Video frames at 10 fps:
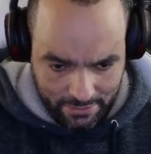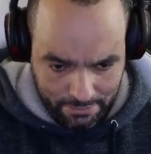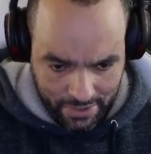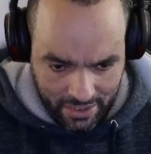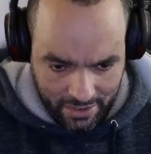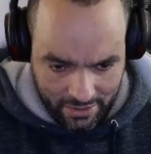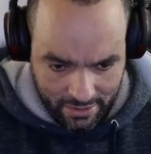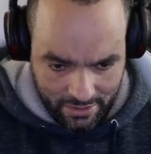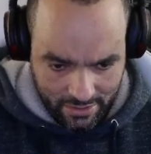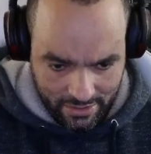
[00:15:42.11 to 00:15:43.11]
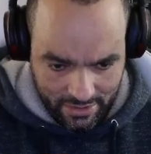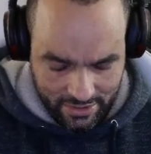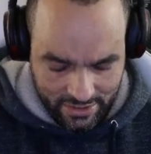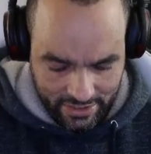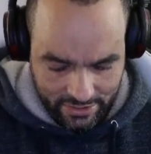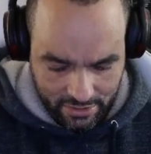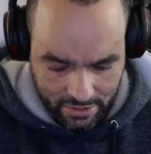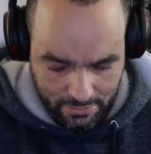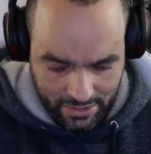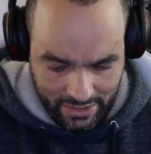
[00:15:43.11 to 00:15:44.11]
path,
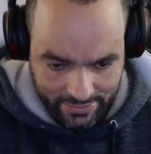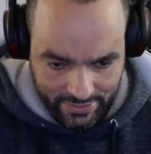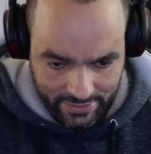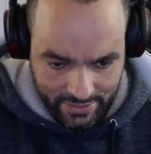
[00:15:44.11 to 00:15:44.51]
/command,